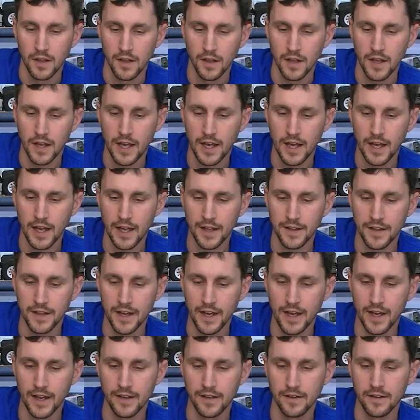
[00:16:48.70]
And
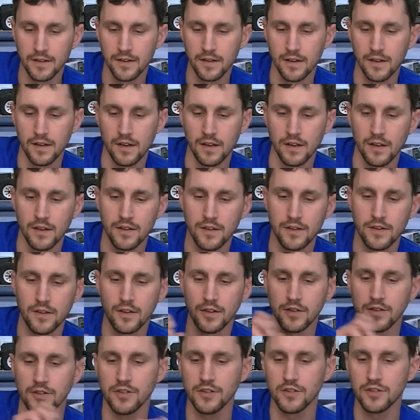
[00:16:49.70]
then you
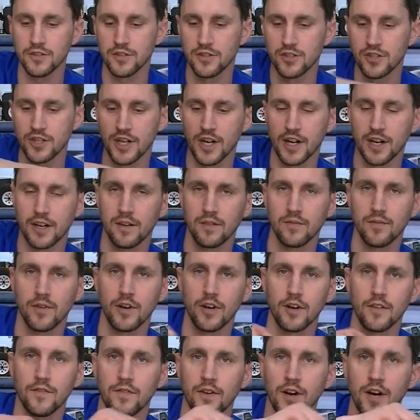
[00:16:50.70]
can just check and
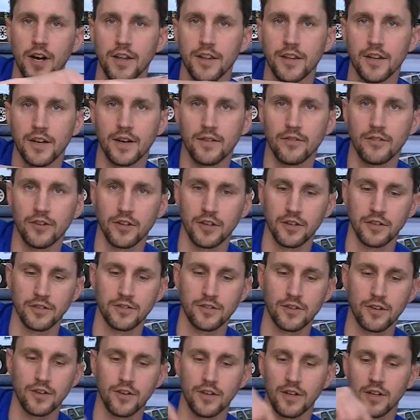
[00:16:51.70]
verify that everything's
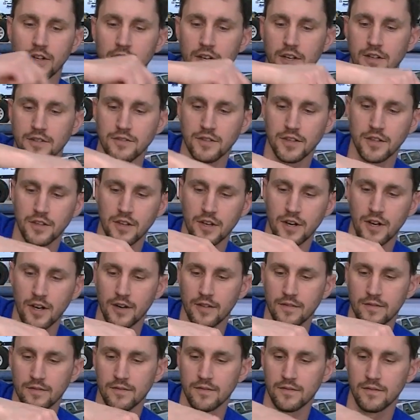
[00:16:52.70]
turning nicely there.